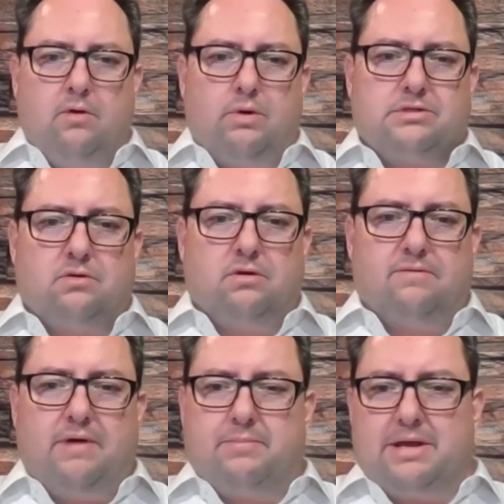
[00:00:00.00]
what sort
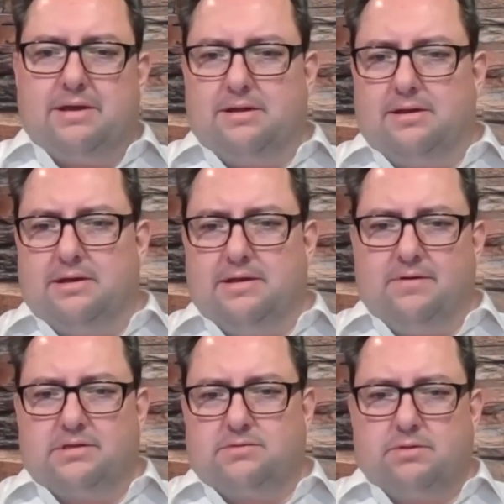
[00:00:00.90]
of update can you
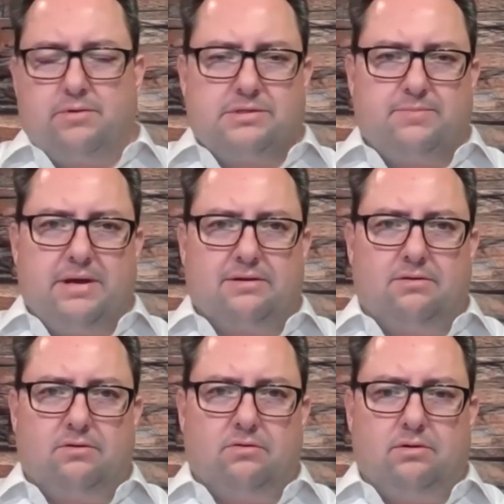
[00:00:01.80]
give us with respect
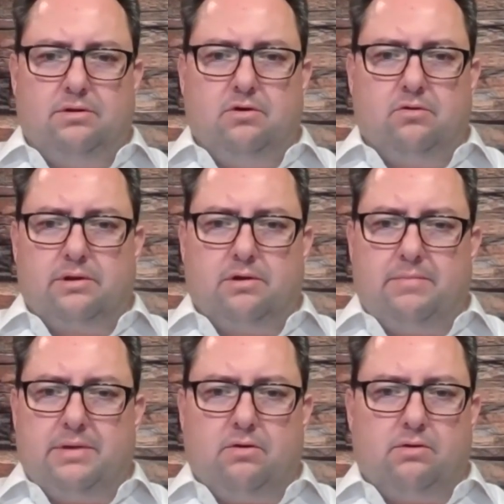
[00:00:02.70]
to nuclear
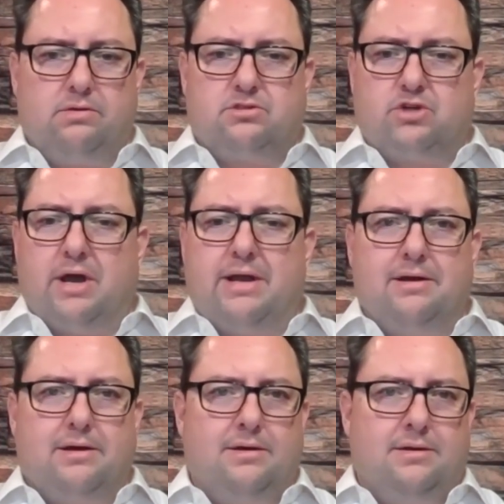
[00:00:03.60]
builds,
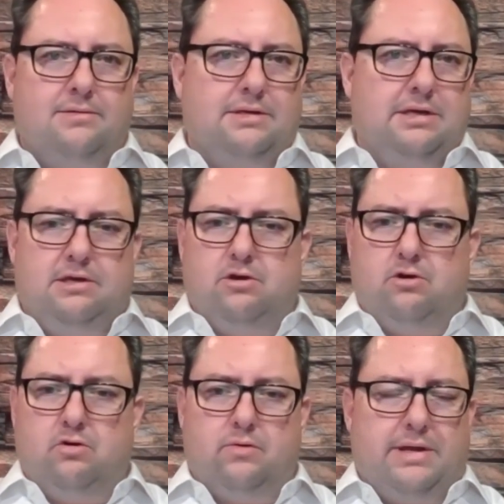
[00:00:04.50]
China,
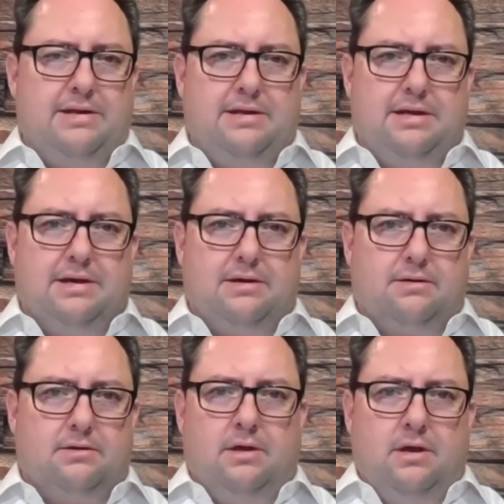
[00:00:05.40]
EU, India?
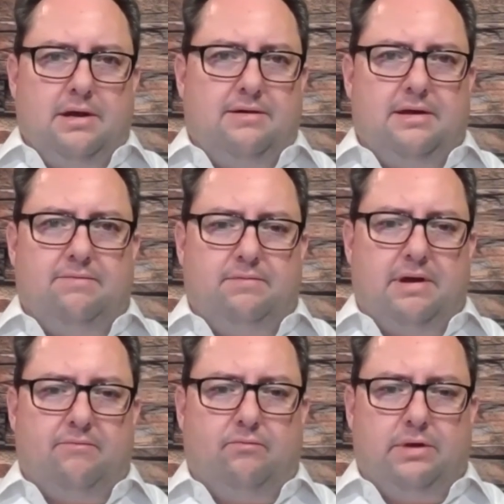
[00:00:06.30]

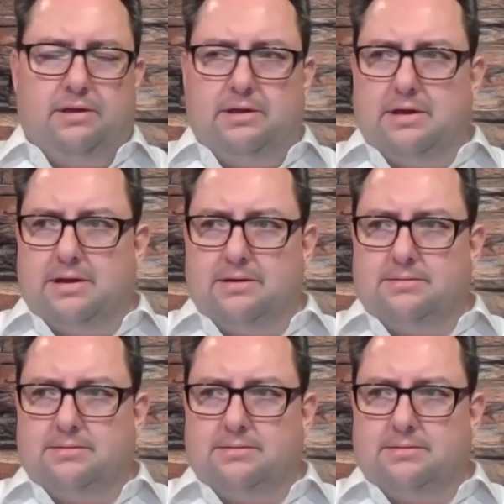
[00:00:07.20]
Have we,